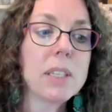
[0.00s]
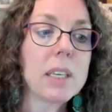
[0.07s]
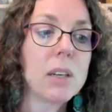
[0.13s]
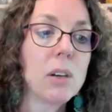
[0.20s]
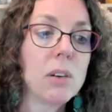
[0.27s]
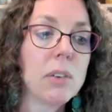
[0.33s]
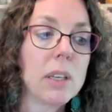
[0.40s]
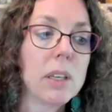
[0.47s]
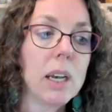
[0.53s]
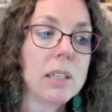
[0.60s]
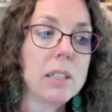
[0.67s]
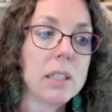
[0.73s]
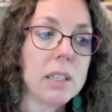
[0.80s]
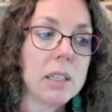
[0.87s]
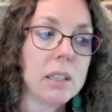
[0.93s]
have to get over the
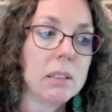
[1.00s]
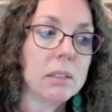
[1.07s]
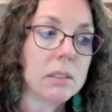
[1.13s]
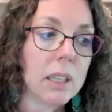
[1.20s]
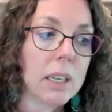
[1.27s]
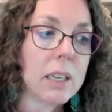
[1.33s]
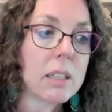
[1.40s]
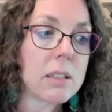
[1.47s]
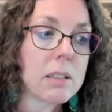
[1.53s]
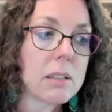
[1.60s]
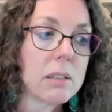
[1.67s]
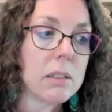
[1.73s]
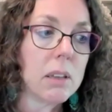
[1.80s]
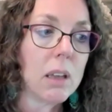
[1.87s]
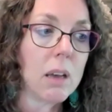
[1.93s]
idea. Like
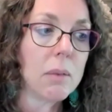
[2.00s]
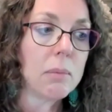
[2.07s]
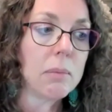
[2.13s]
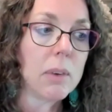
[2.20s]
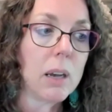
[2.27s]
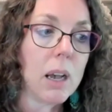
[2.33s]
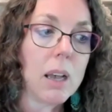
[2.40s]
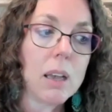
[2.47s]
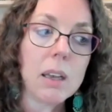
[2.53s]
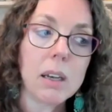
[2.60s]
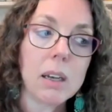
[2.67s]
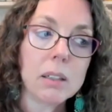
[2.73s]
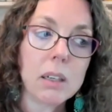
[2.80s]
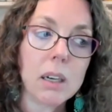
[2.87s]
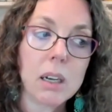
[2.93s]
it's not,
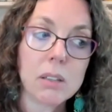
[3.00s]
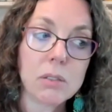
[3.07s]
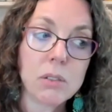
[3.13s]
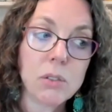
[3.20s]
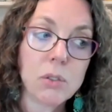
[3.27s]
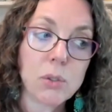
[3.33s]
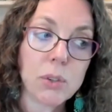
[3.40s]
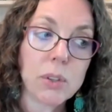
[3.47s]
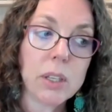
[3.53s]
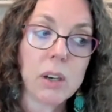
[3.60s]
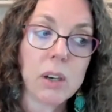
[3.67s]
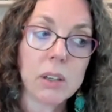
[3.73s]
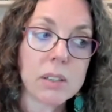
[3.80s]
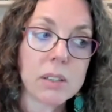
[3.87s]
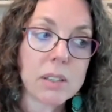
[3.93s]

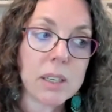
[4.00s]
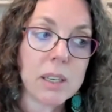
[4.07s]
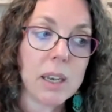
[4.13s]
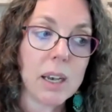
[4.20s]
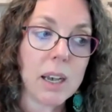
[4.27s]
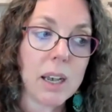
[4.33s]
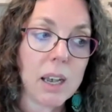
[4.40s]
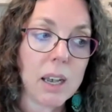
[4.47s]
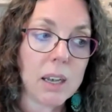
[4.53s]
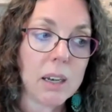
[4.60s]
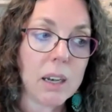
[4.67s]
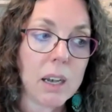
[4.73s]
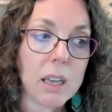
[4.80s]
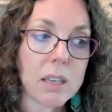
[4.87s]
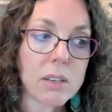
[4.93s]
honestly,
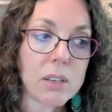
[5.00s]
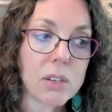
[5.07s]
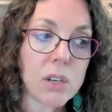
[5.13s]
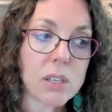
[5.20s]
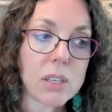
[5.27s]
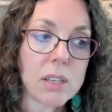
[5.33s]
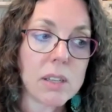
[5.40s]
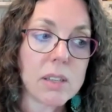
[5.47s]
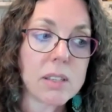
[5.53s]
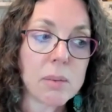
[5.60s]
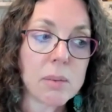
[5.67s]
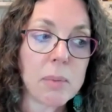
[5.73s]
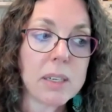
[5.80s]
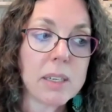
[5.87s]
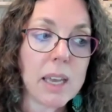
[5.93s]
I suggested this
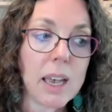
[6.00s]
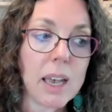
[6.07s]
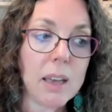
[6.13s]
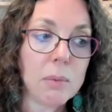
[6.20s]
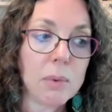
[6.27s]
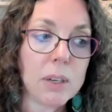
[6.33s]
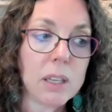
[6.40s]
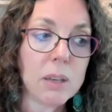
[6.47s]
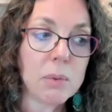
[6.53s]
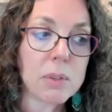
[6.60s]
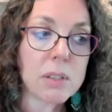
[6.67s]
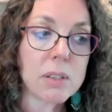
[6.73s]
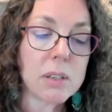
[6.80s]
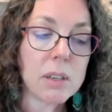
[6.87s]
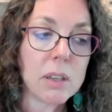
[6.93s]
to my dad when he
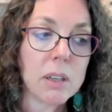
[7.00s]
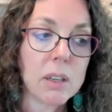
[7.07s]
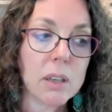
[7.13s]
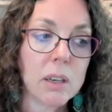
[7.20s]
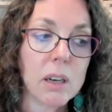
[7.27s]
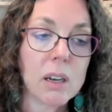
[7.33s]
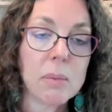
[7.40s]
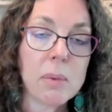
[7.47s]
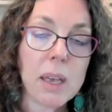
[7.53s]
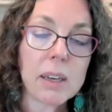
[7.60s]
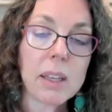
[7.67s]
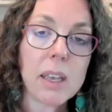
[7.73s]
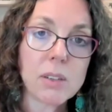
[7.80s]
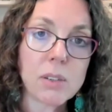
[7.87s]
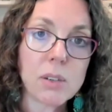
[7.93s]
was,
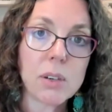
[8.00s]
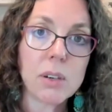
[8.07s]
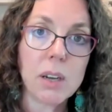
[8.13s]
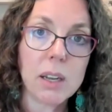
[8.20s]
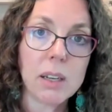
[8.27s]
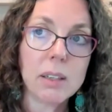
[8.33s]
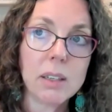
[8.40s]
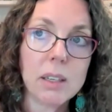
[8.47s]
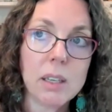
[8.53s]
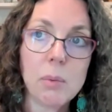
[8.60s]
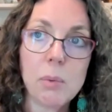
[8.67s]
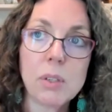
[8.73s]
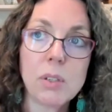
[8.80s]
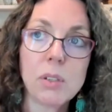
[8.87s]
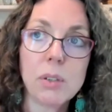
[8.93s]
had cancer, and he
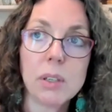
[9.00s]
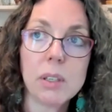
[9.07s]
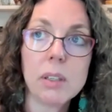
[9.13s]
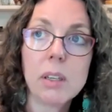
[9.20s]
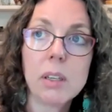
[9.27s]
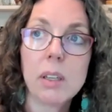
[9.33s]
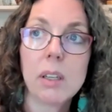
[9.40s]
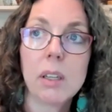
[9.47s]
wouldn't do it.